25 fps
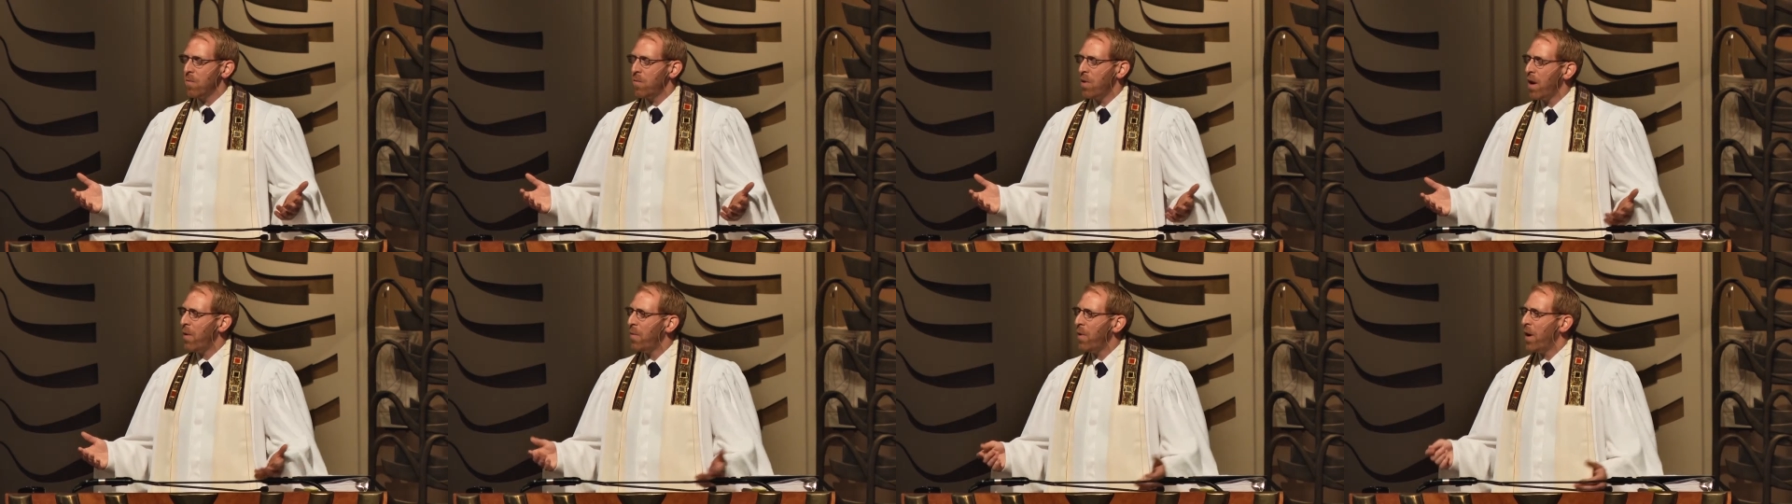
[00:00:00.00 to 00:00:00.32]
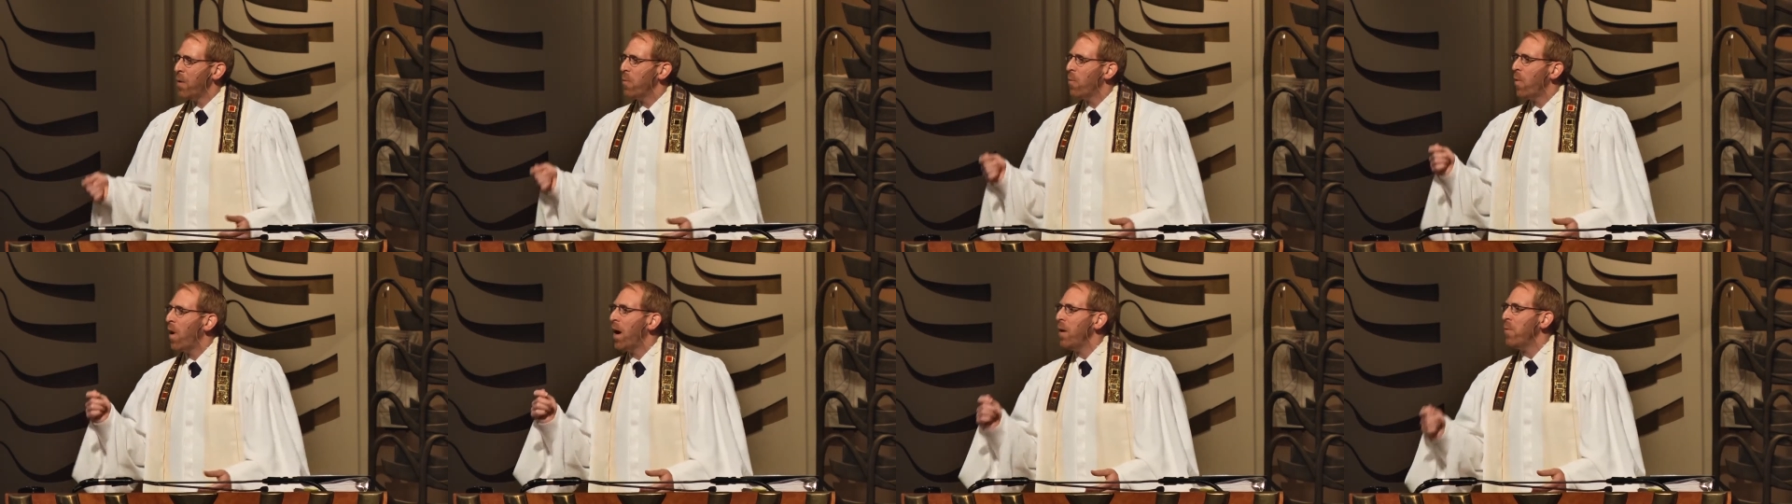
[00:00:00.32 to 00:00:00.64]

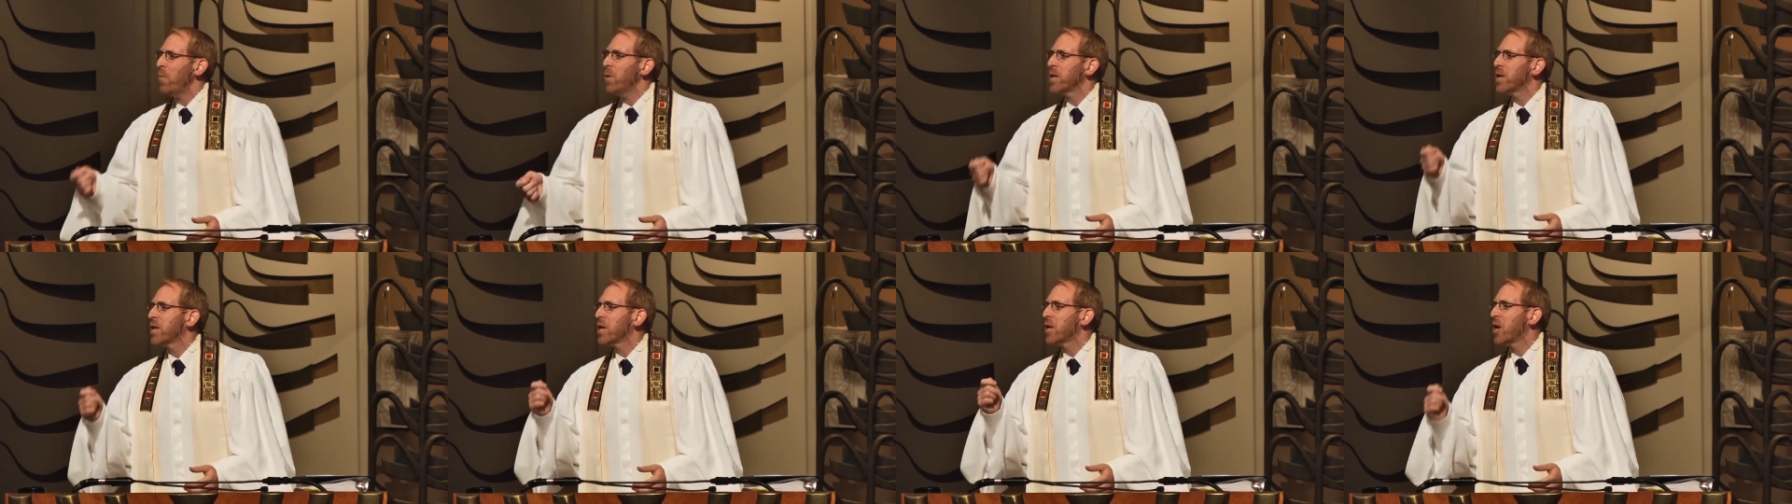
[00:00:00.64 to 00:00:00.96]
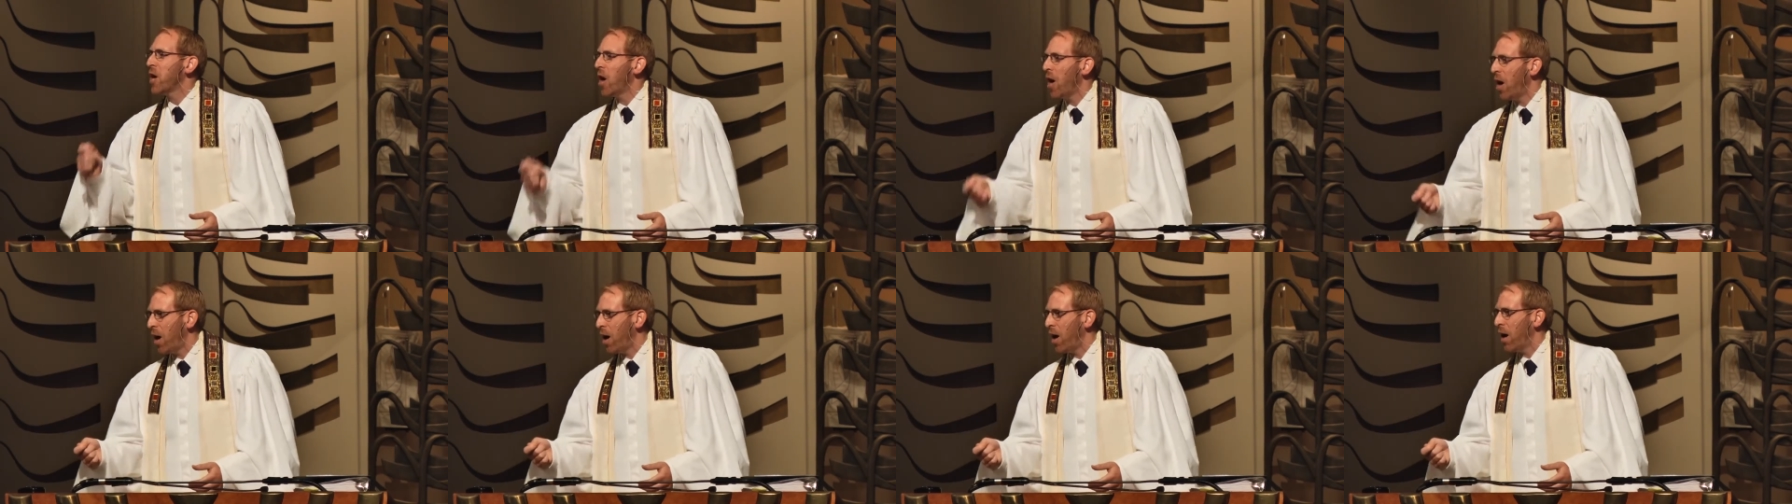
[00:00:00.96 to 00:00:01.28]
Rabbi, why would
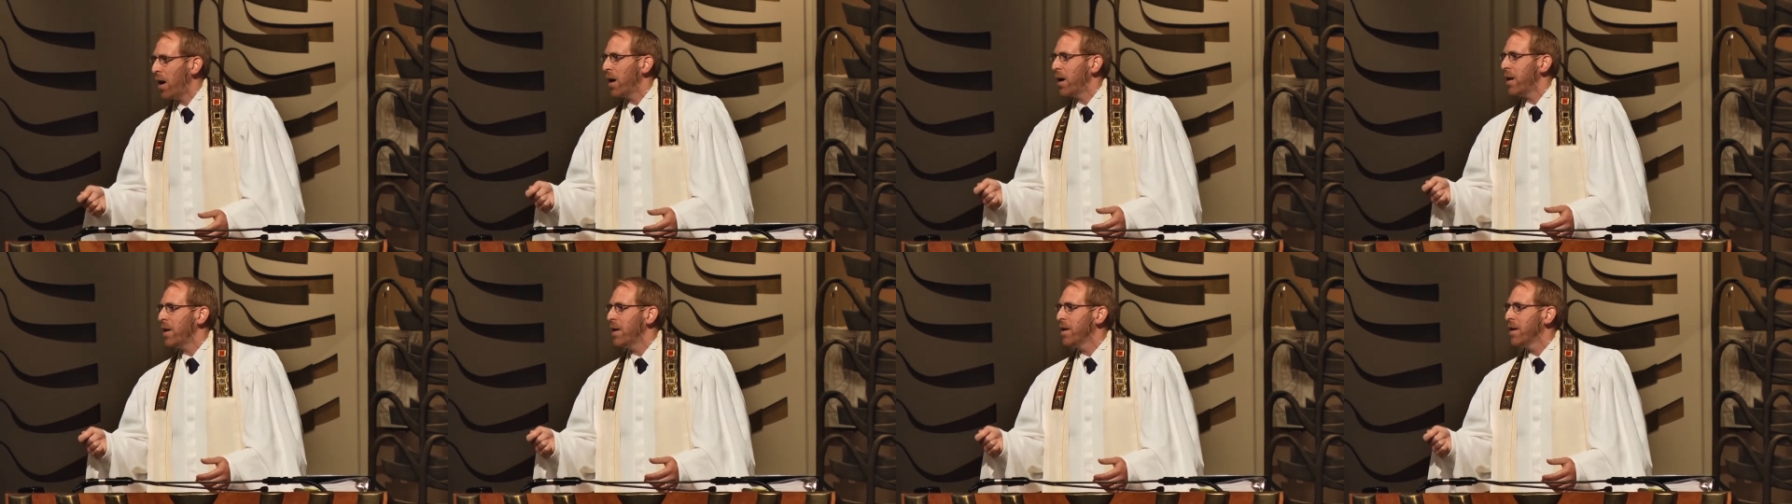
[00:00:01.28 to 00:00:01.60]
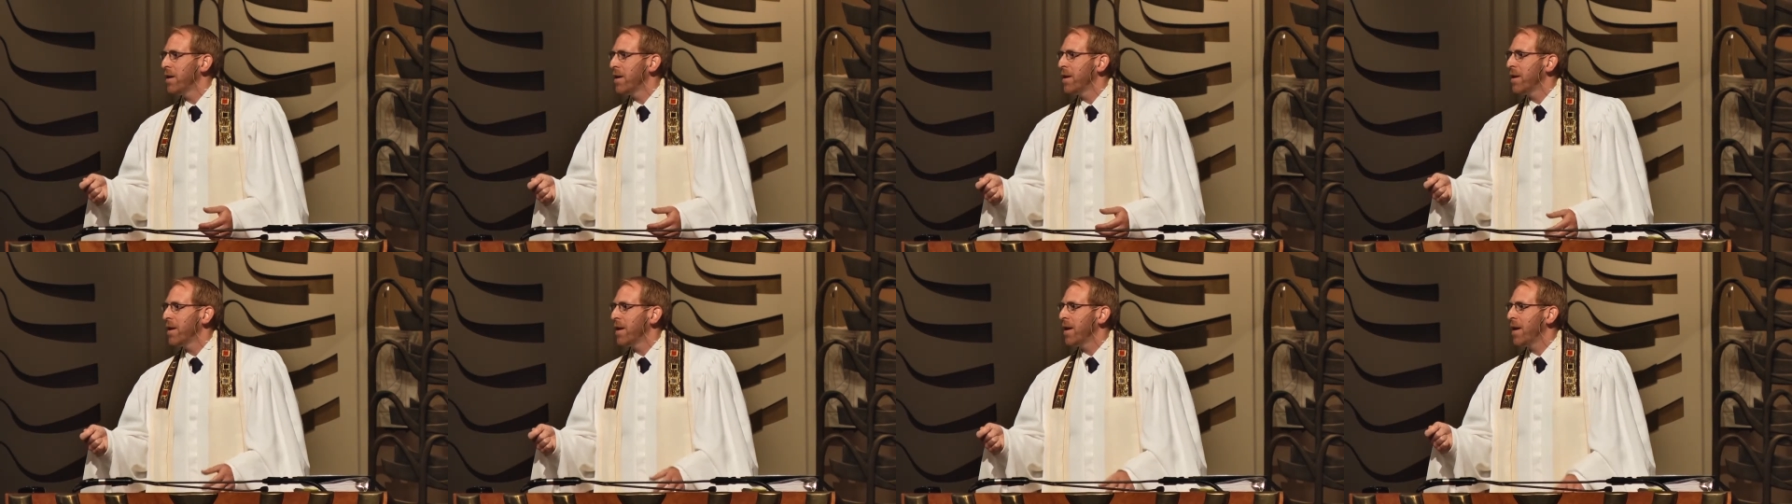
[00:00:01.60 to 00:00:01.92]
God
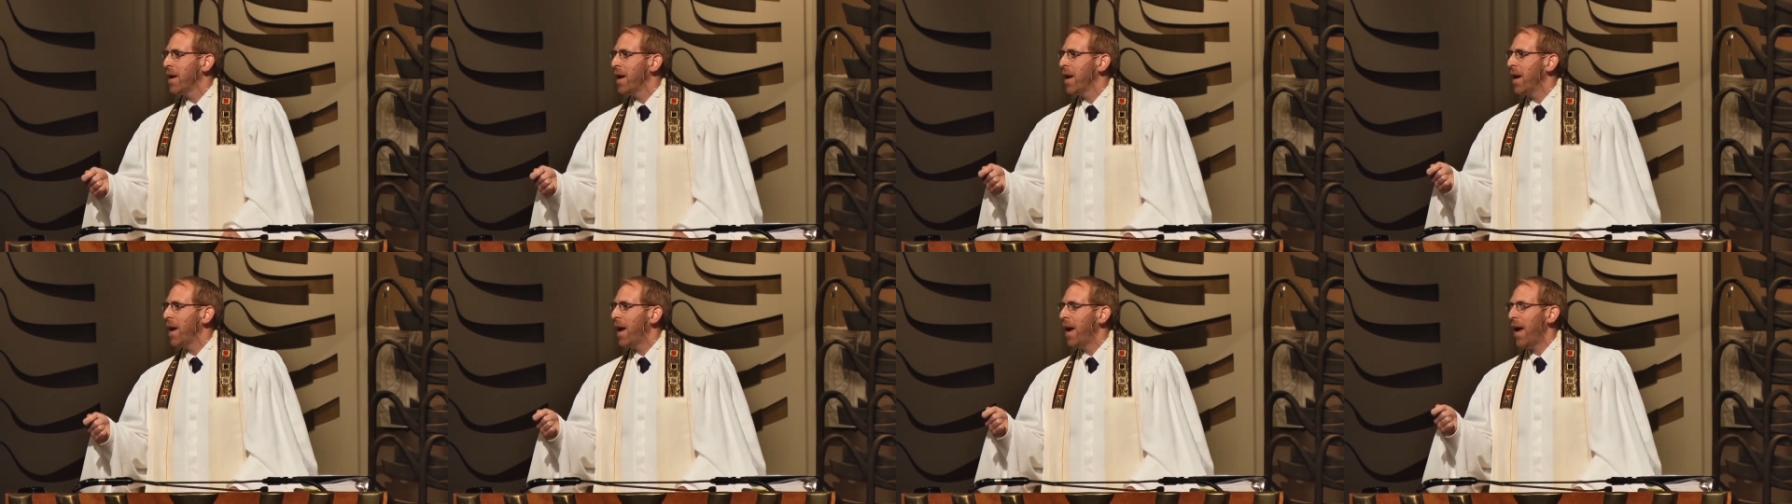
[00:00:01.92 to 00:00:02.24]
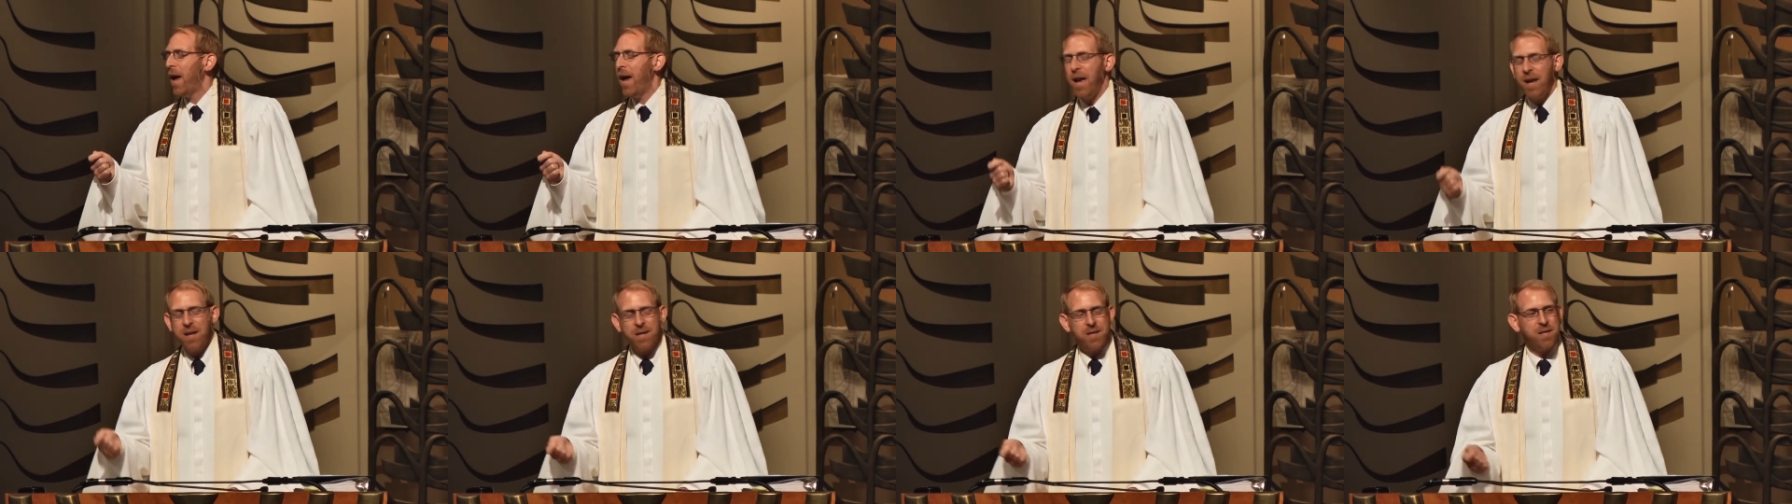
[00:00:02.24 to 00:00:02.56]

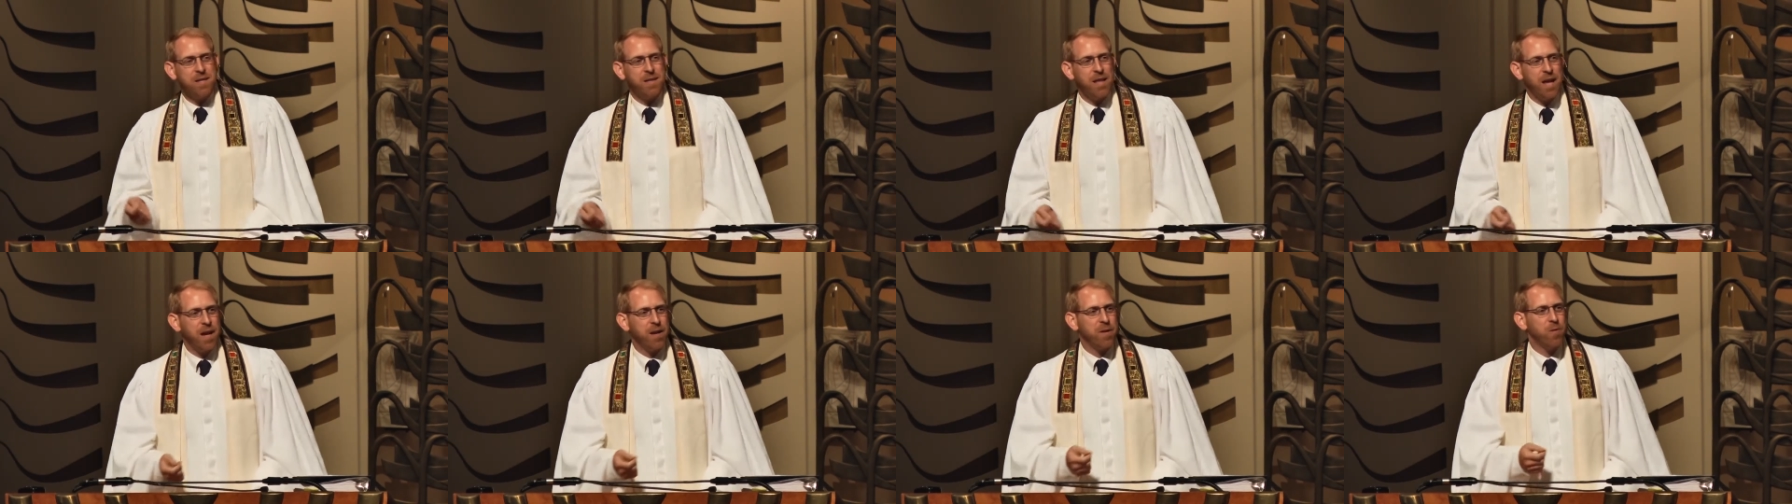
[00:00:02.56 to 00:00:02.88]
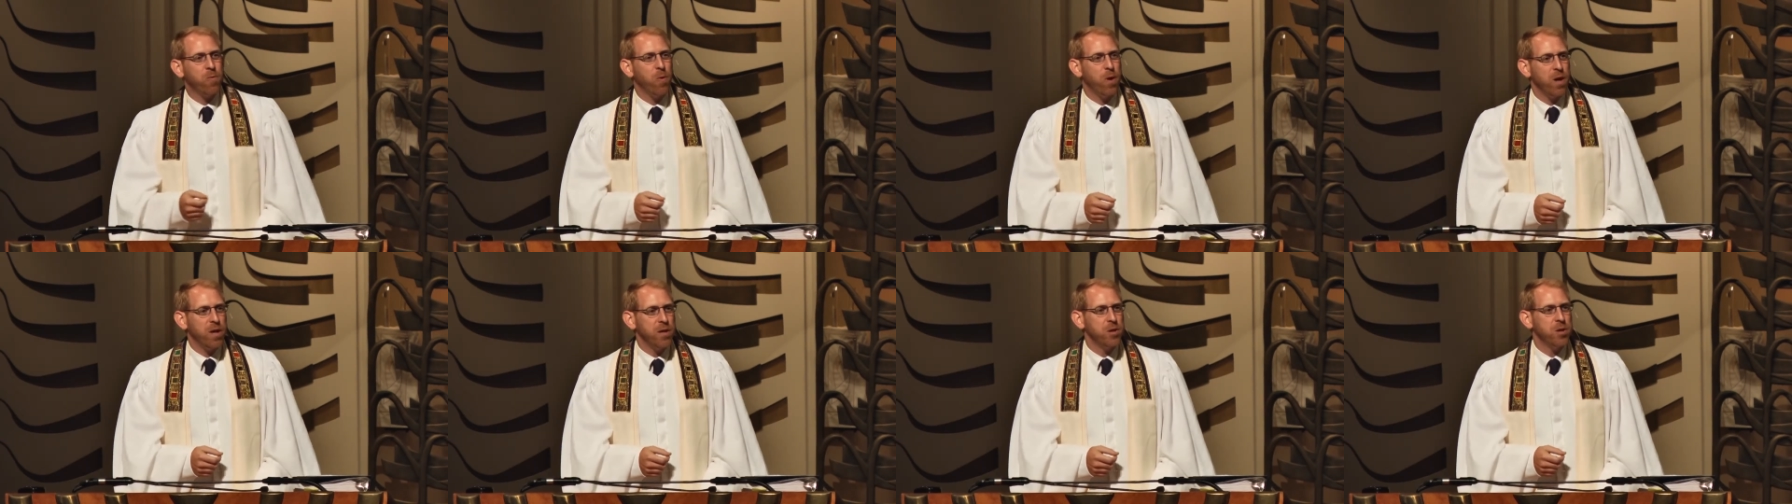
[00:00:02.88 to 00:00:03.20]
ask that
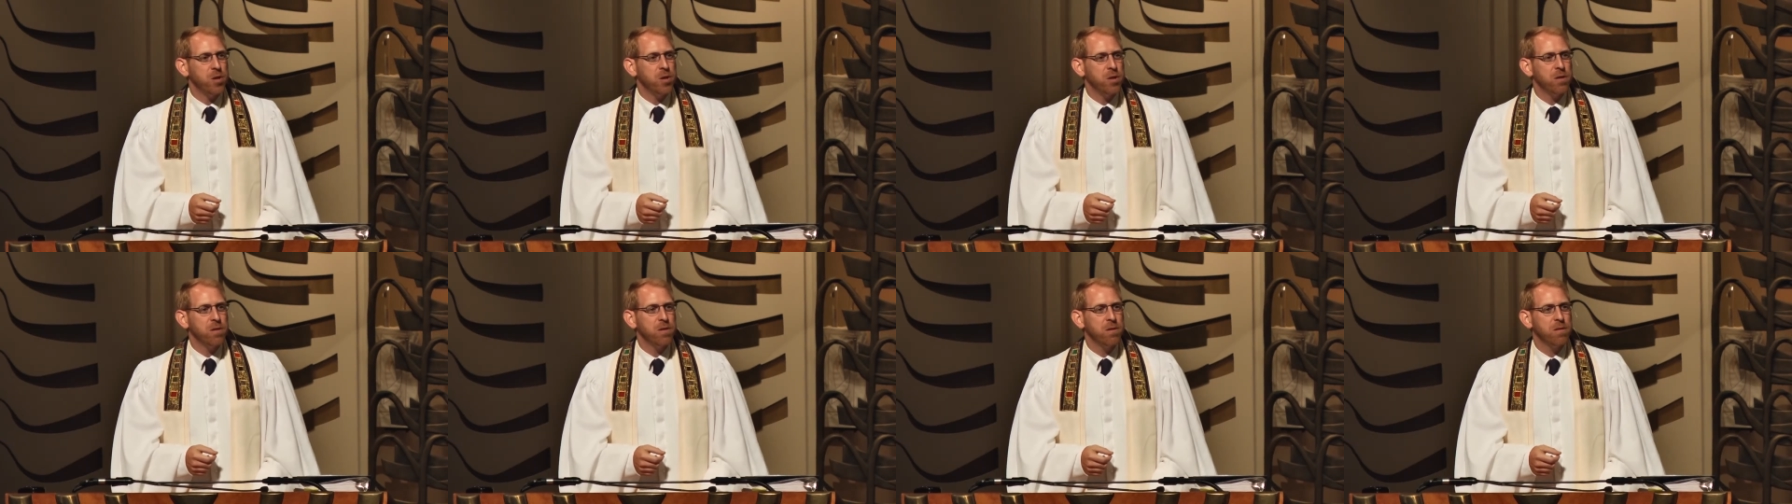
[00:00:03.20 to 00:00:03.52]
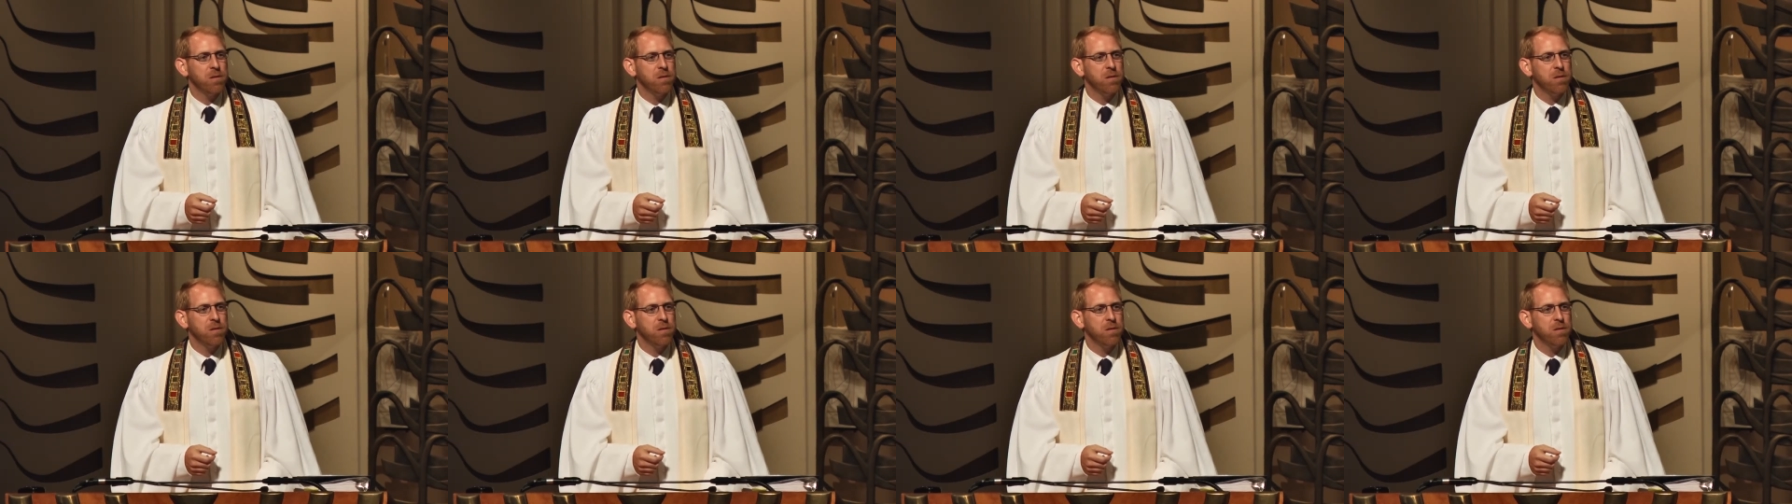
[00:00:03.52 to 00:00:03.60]
question?